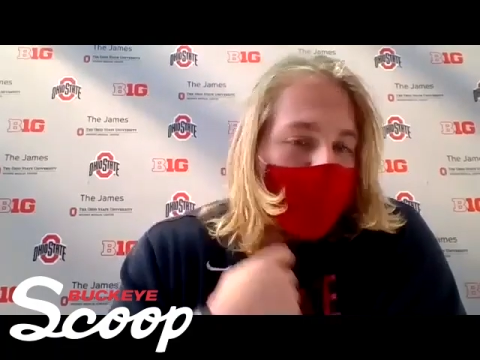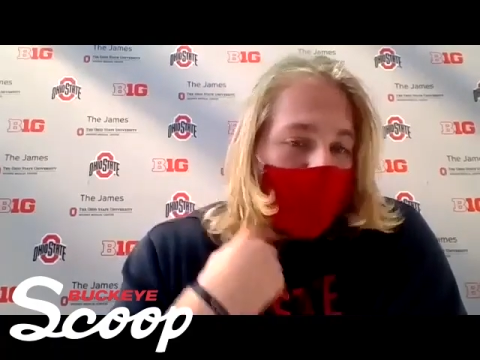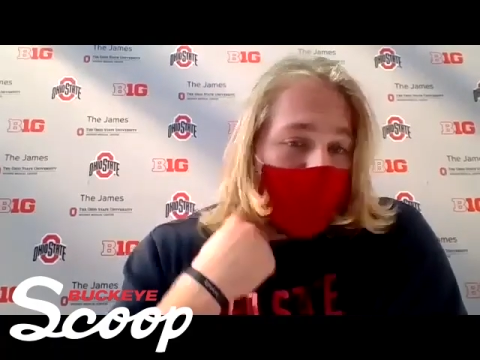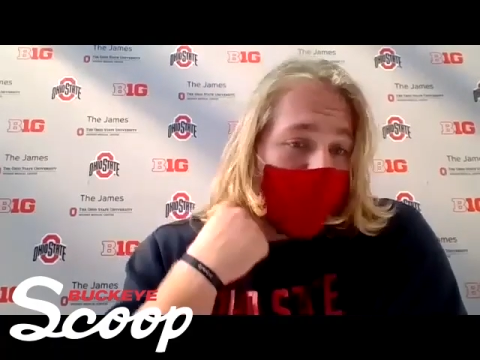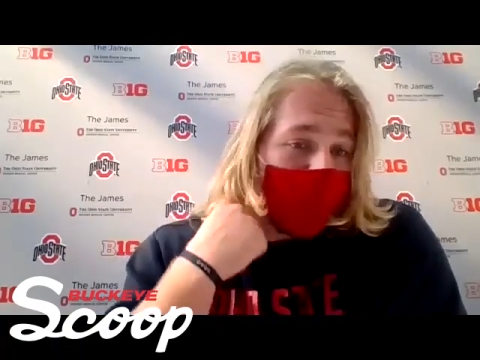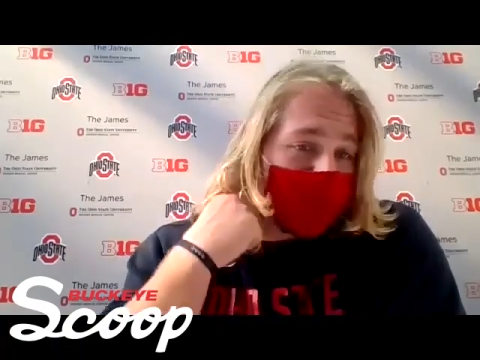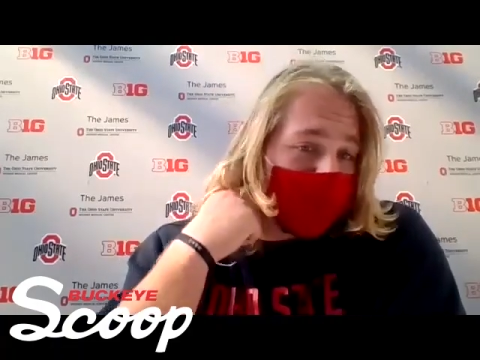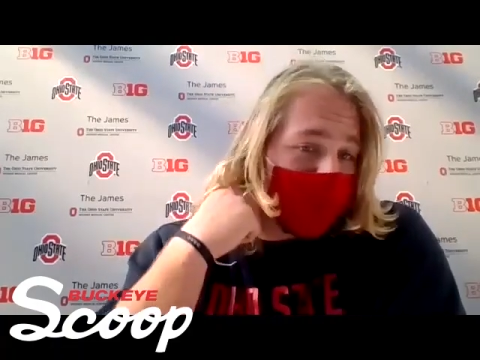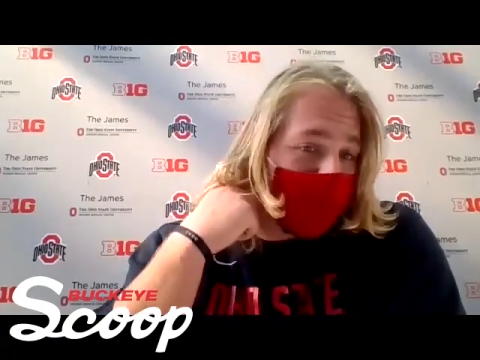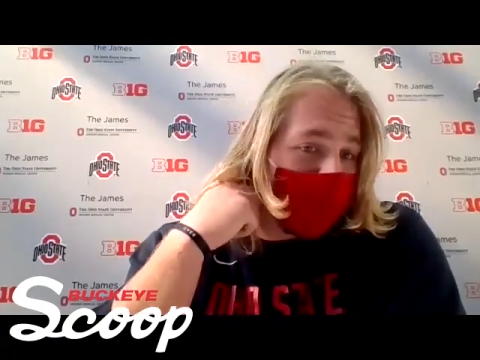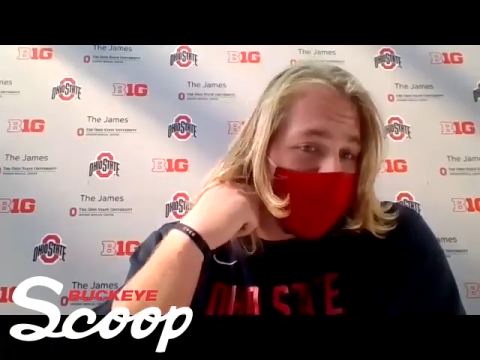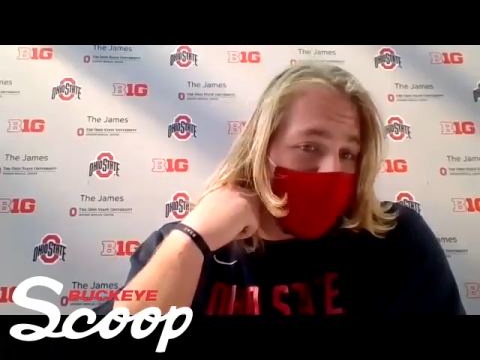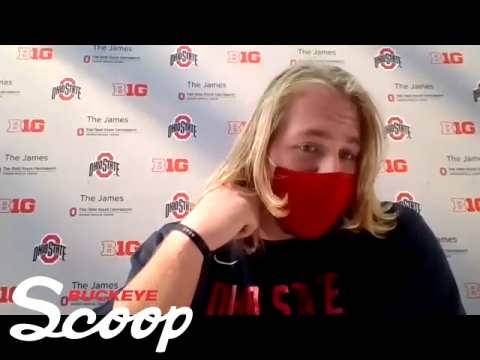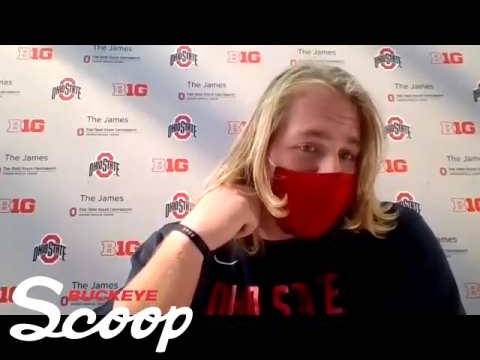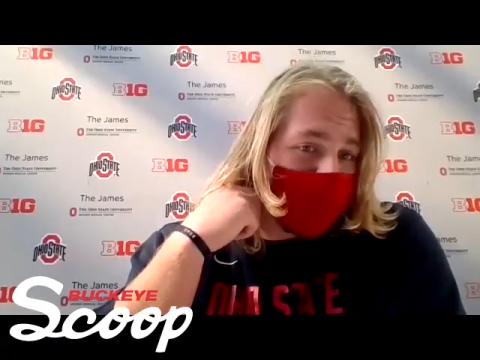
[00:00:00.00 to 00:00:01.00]
a guy to
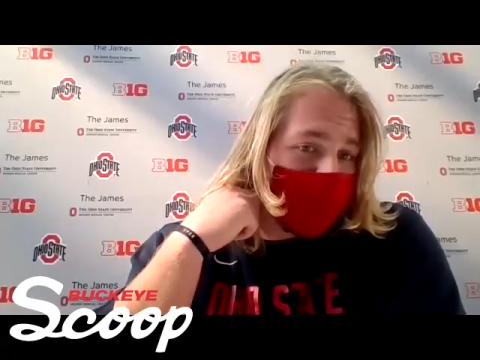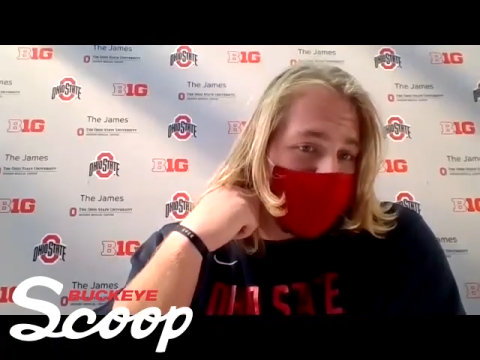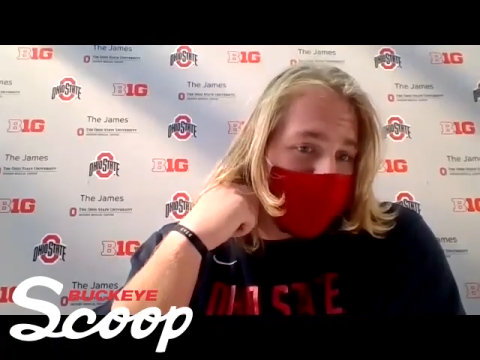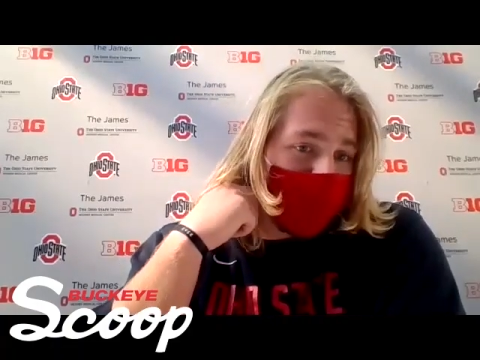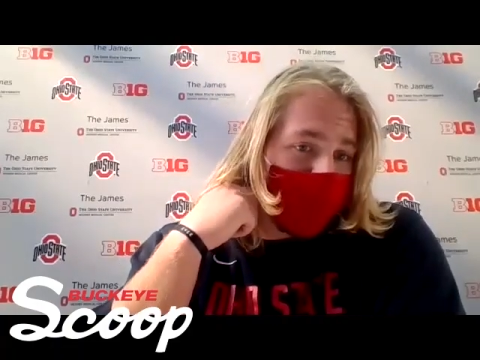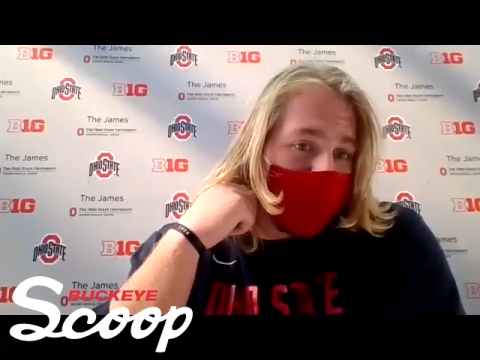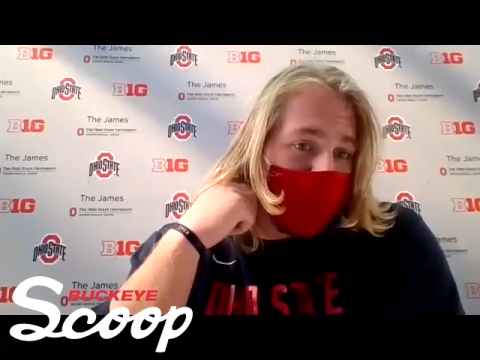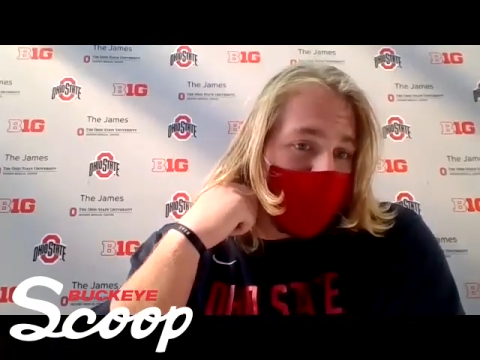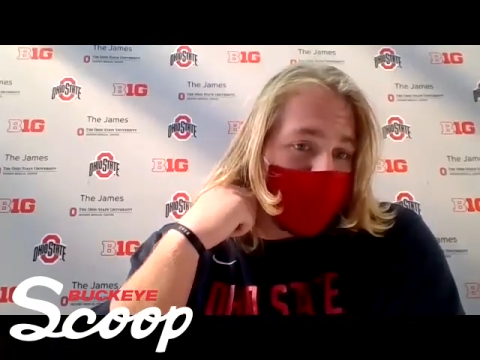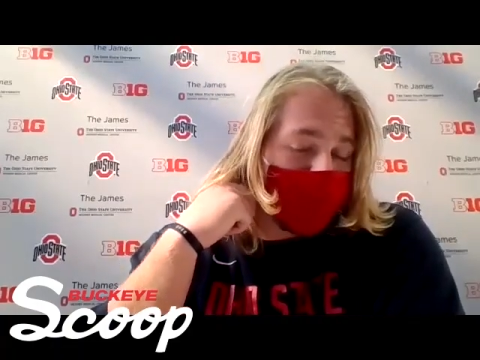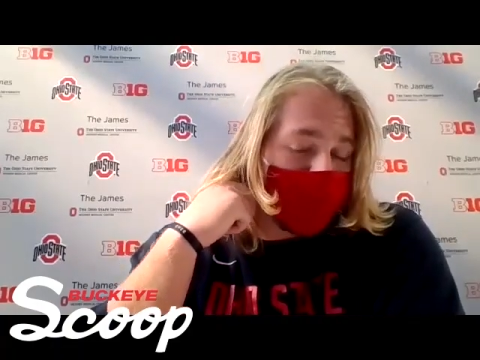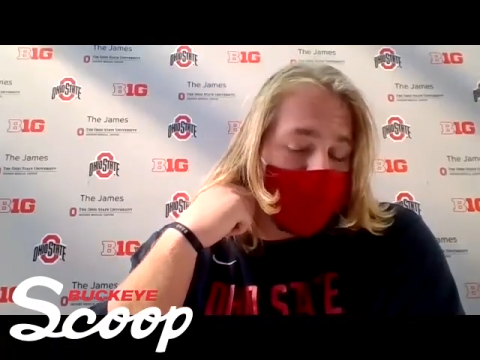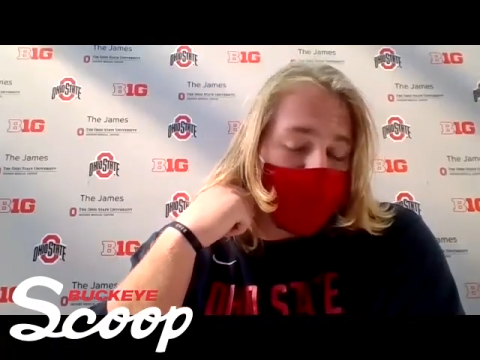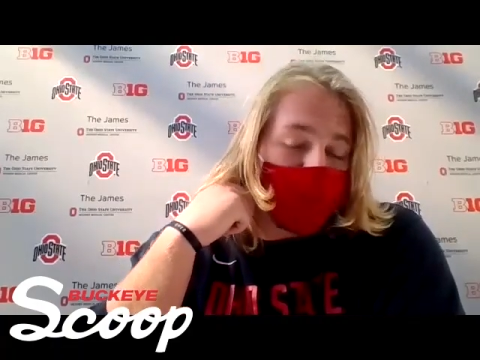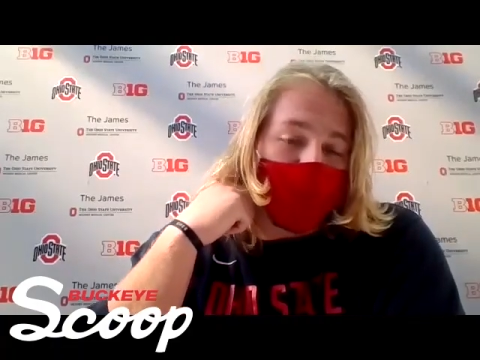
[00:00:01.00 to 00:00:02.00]
lean on during the off
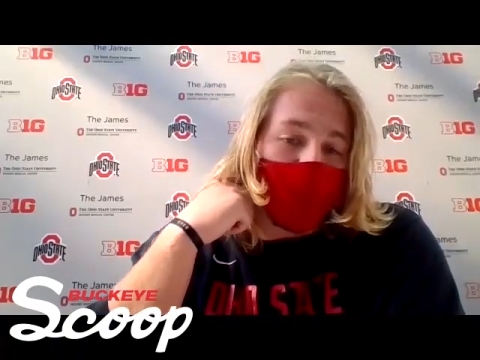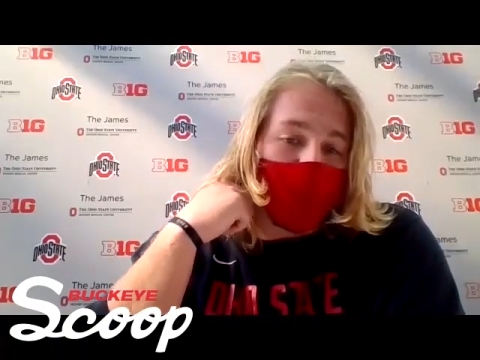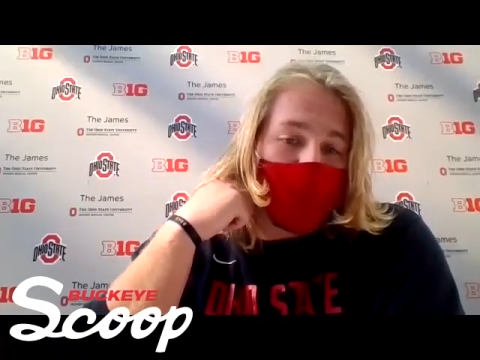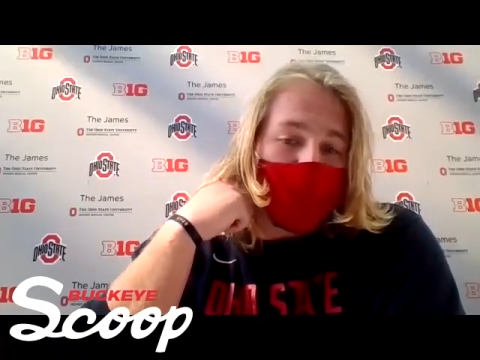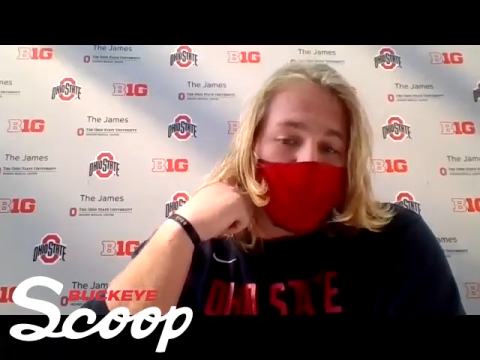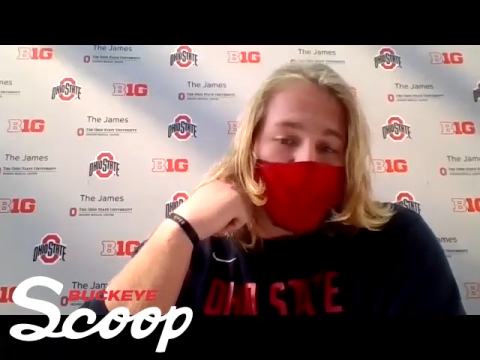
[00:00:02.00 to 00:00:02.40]
season